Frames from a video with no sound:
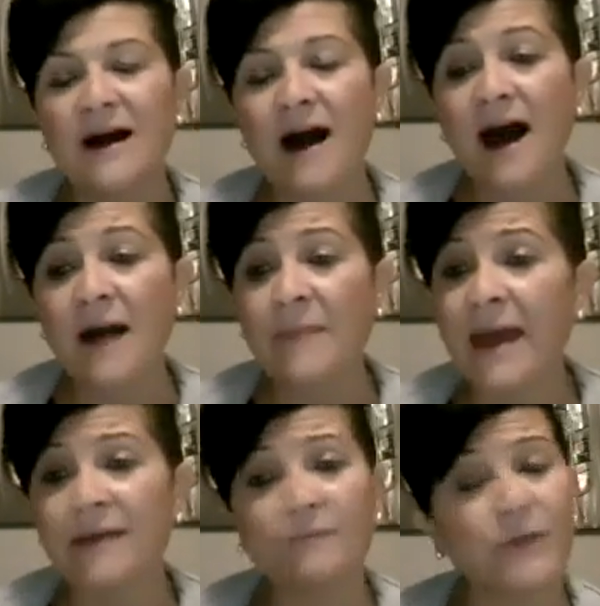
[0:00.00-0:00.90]

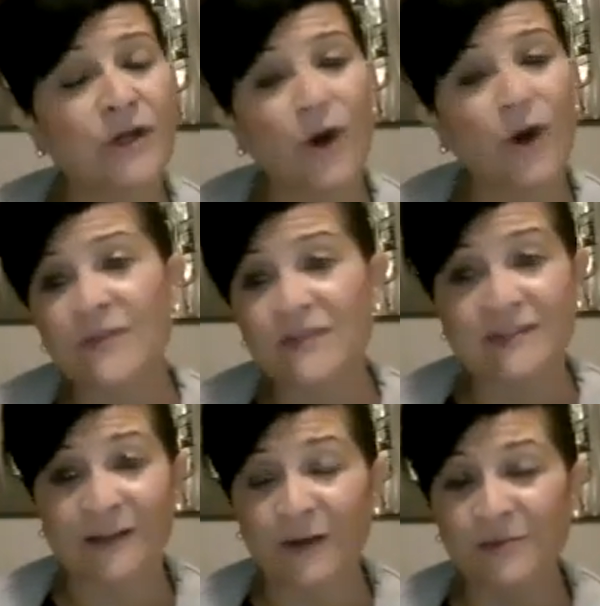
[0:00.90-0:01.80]
And we hope that
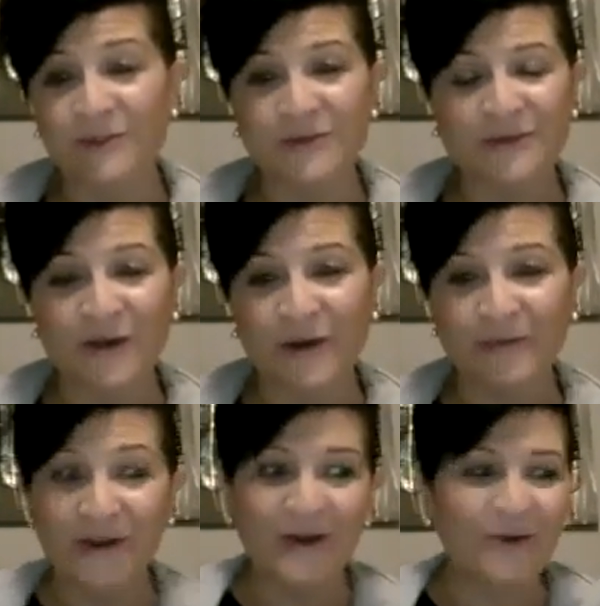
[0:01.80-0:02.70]
this helped you.
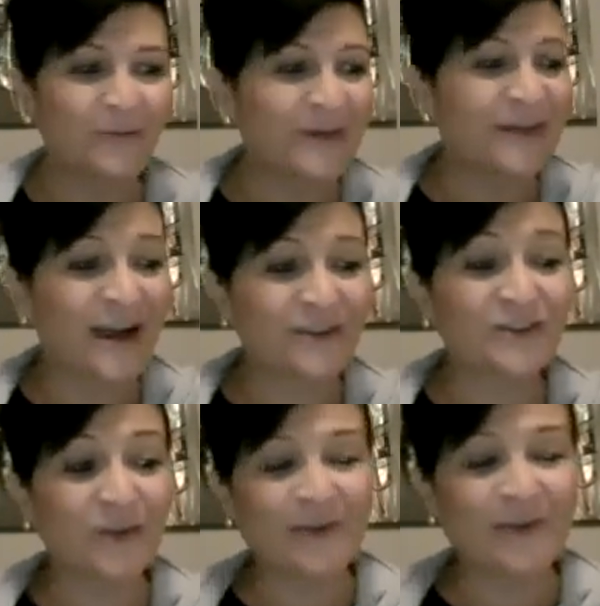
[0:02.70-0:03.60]
So we are
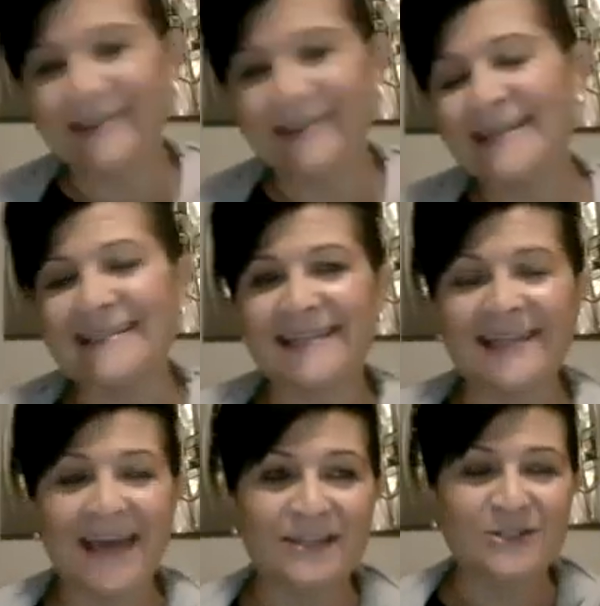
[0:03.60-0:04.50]
so excited to
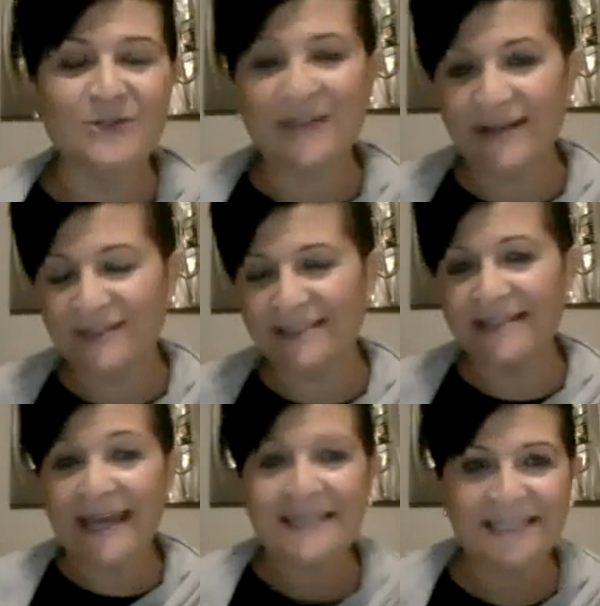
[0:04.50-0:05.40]
get
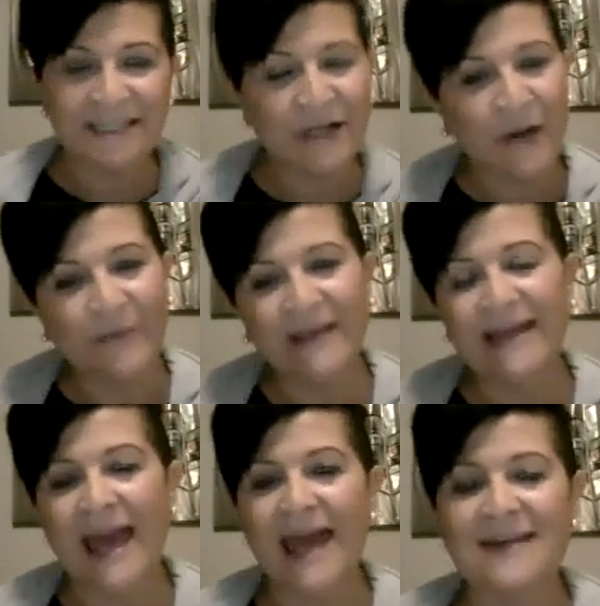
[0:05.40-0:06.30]
2018
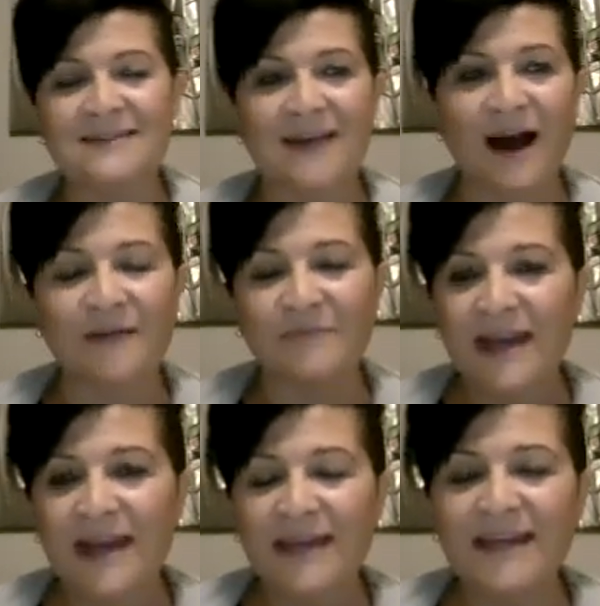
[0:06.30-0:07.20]
going, and
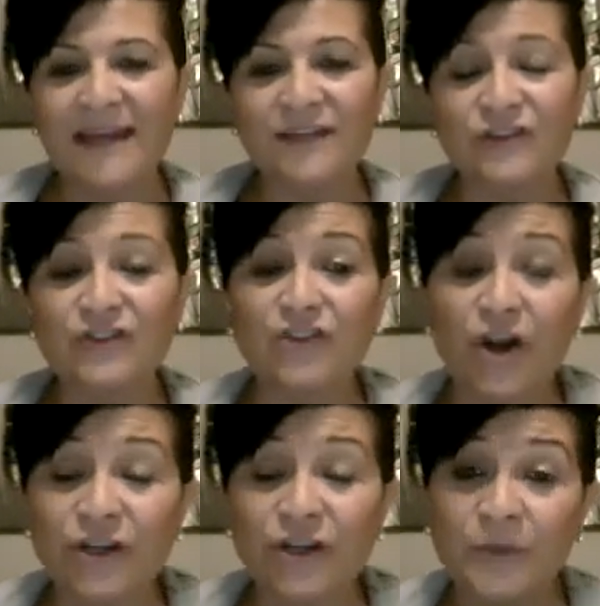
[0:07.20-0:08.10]
getting
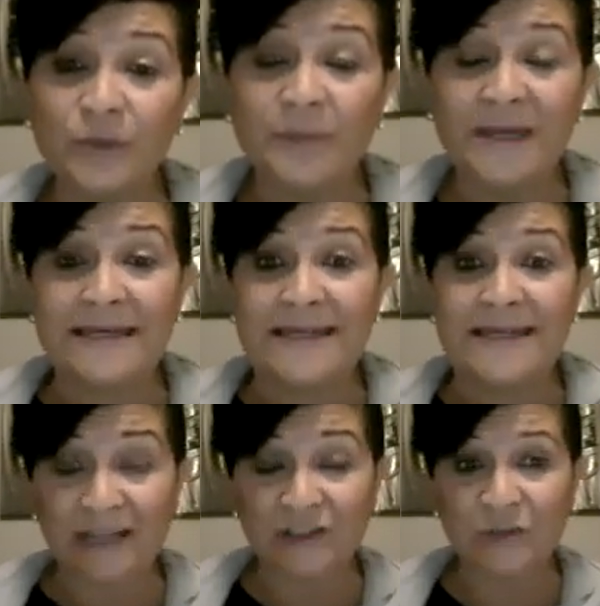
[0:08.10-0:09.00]
started will be
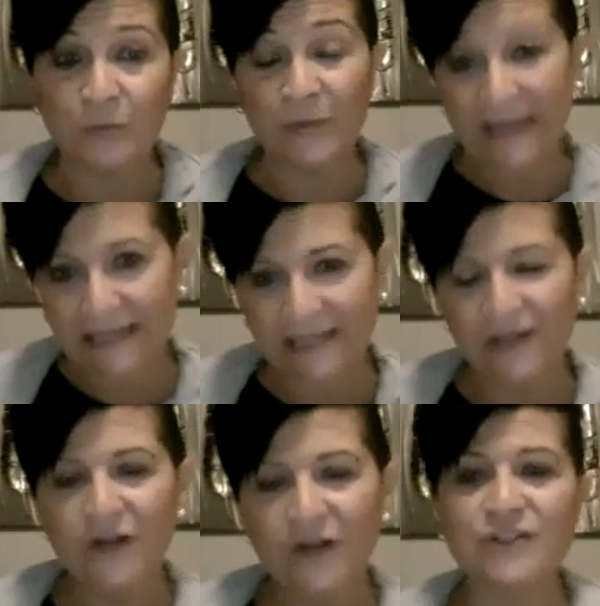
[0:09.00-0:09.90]
next week.
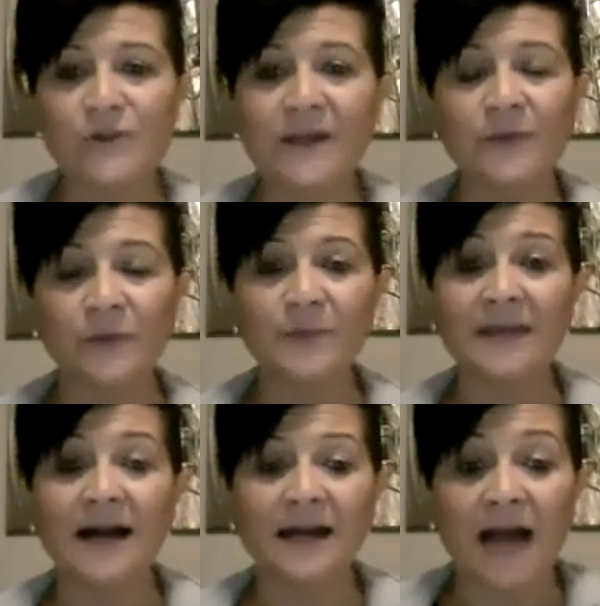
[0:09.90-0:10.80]
The training will be
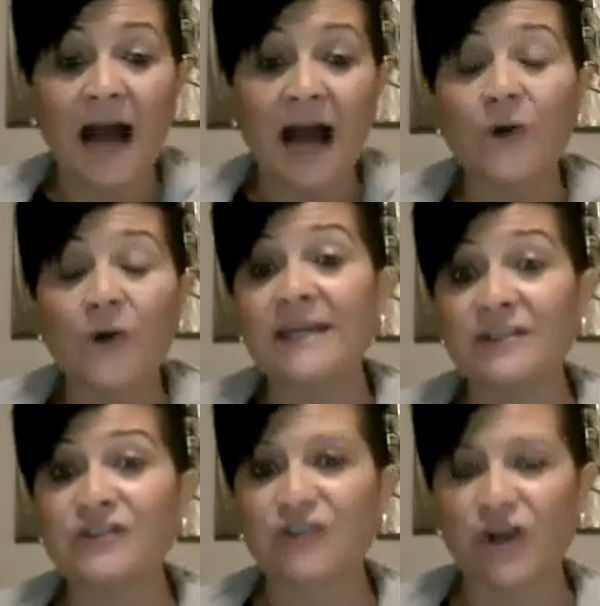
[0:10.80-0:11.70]
on how to
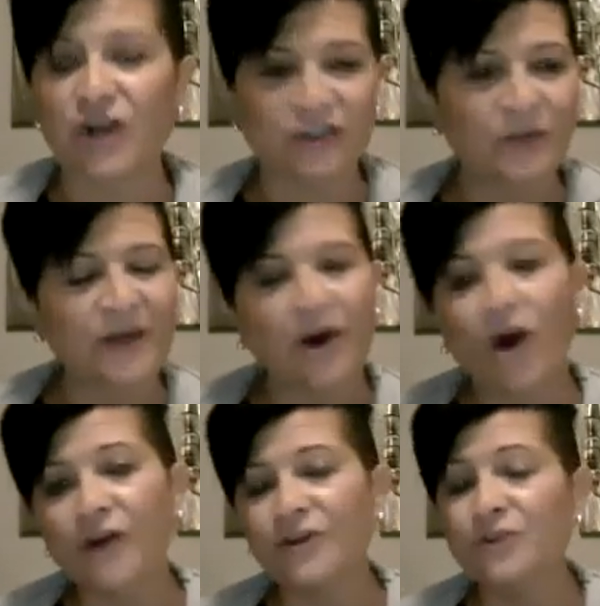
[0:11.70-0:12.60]
get started. So get
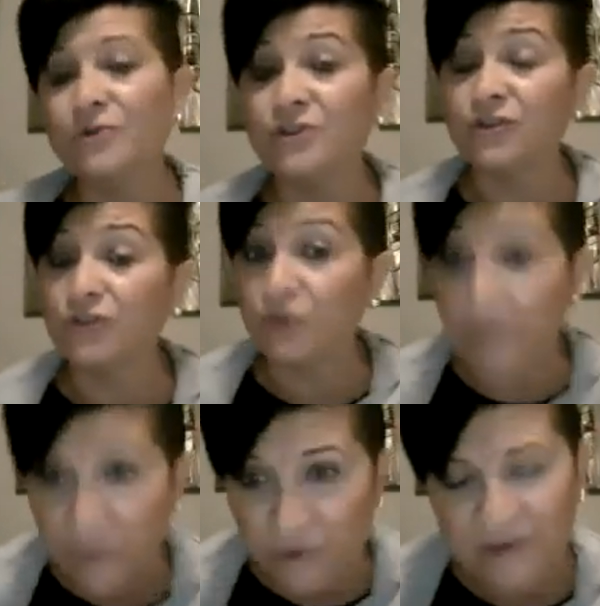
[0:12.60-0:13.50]
all your new
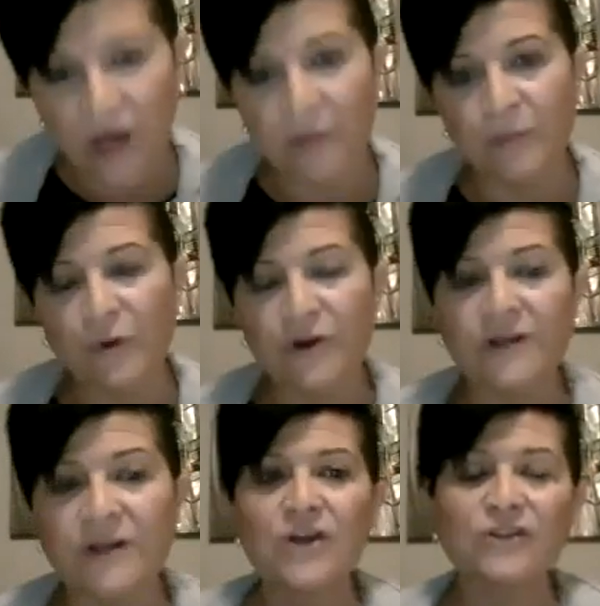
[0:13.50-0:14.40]
distributors on board
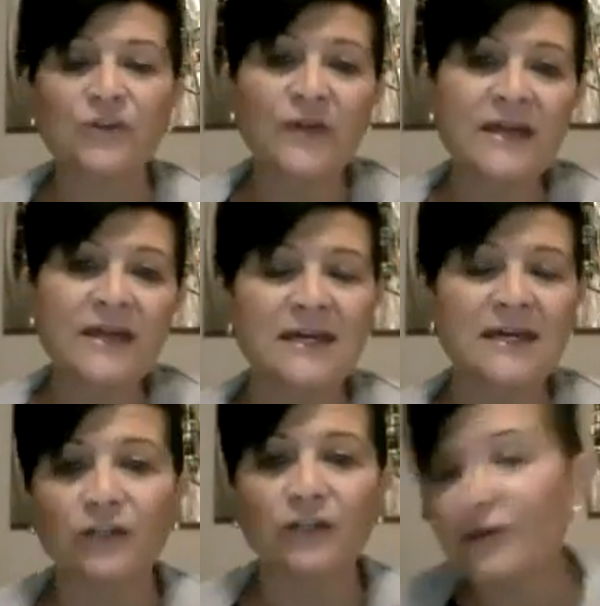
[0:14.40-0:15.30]
so they can
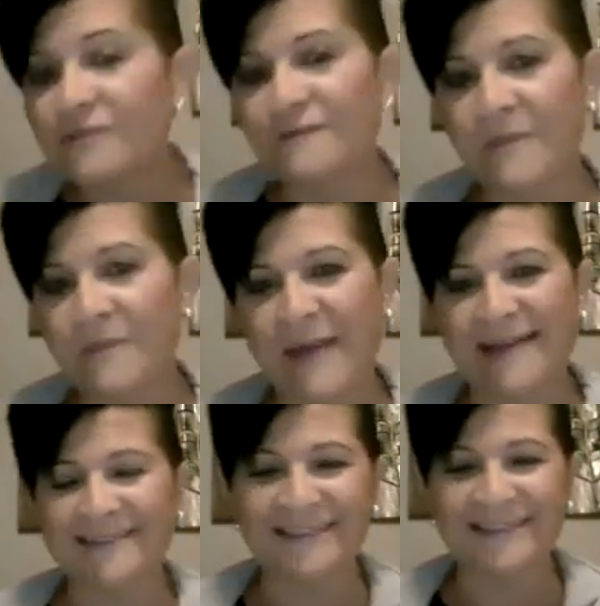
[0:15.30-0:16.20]
learn from the
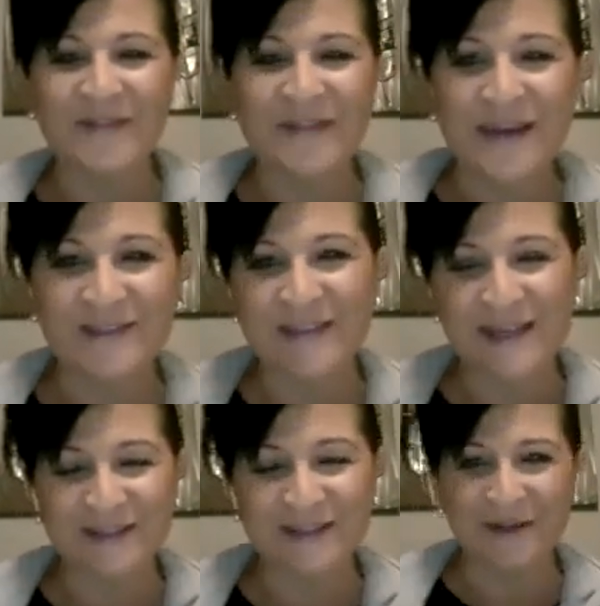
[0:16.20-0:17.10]
best. So thank
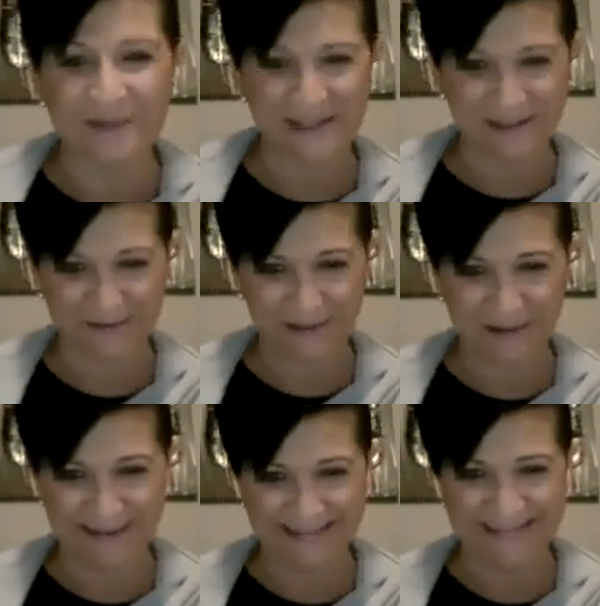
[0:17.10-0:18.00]
you so much, everyone.